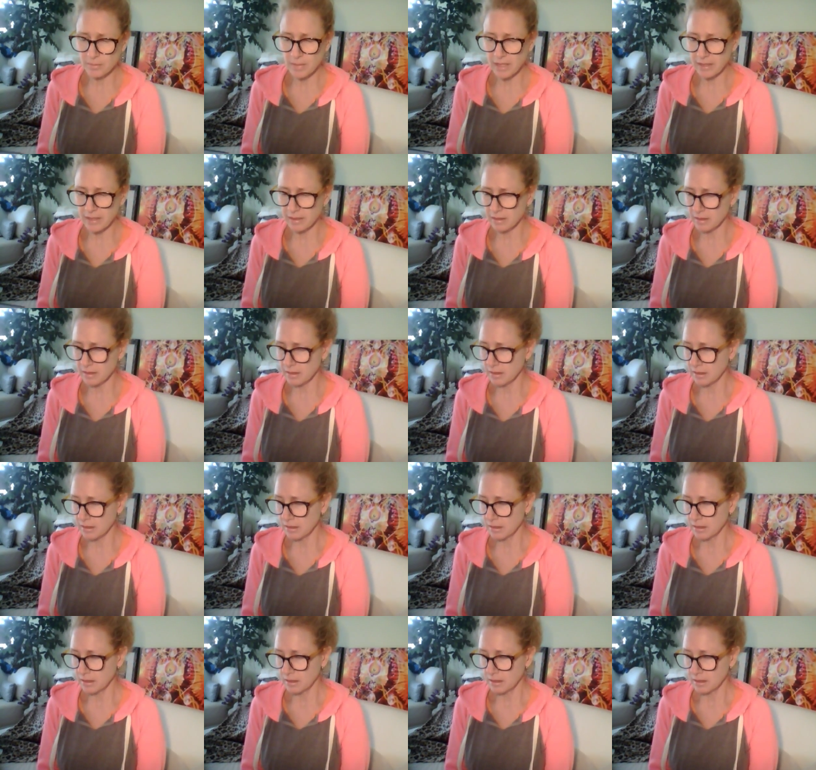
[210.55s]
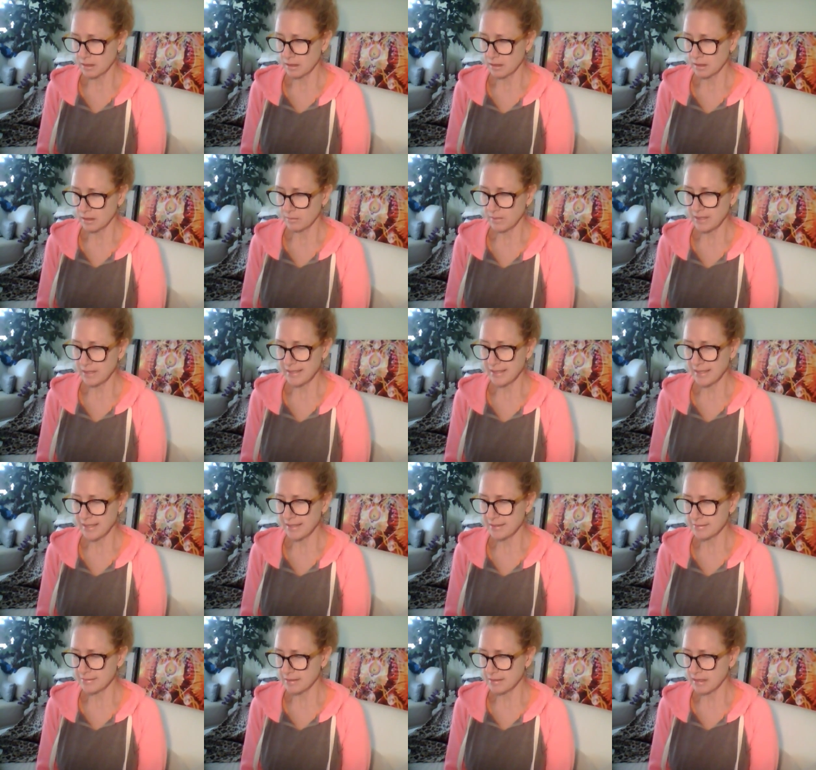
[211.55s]
my my
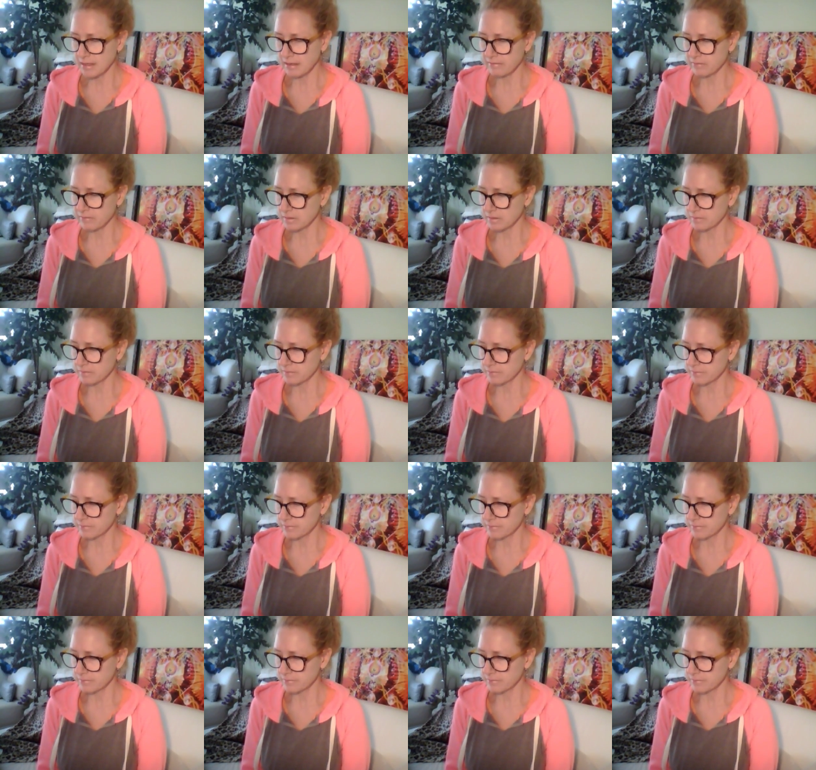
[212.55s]
Daddy Is in Heaven.